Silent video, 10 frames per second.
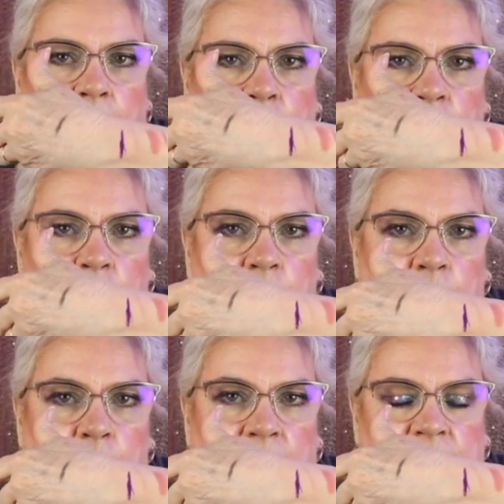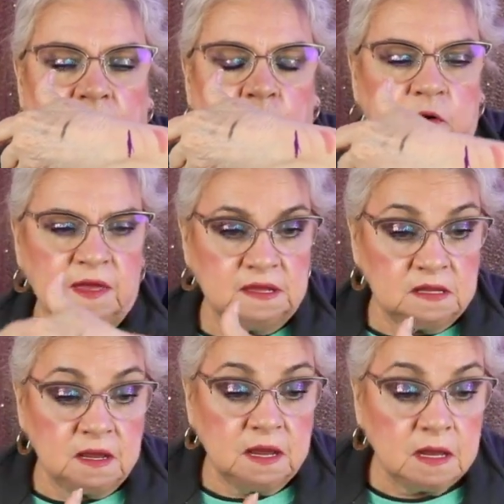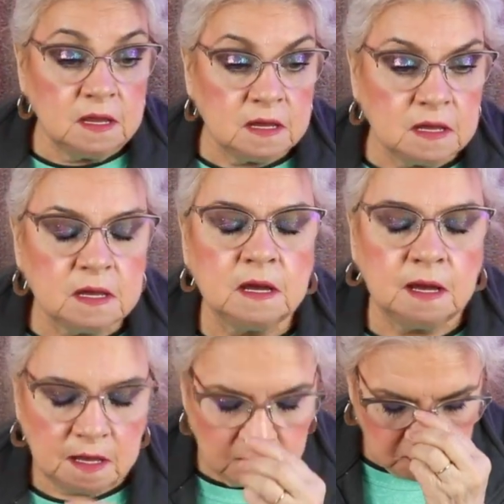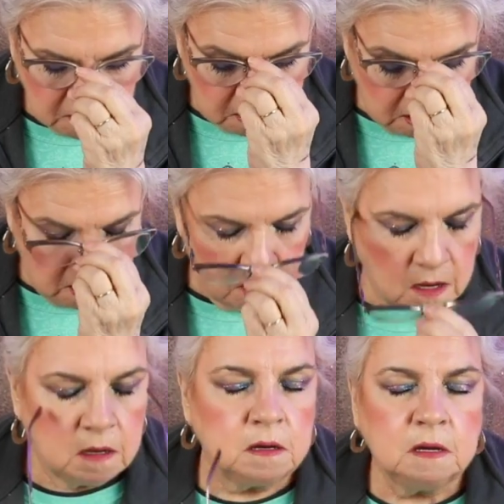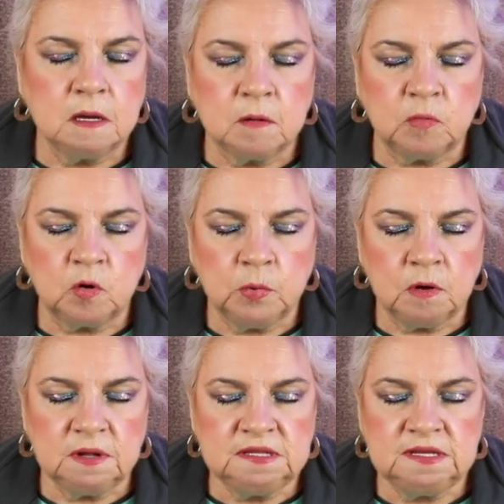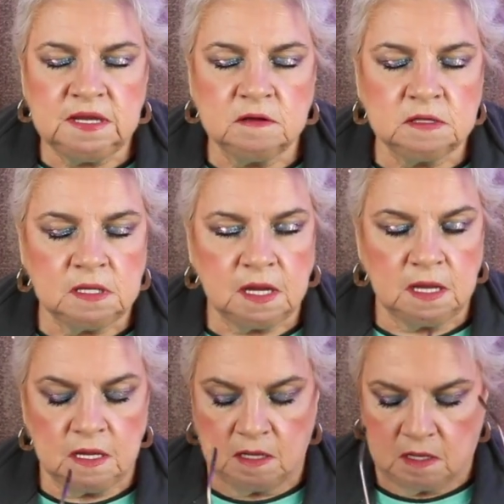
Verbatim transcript: Oh, I could have wore that today. I have on purple and teal today.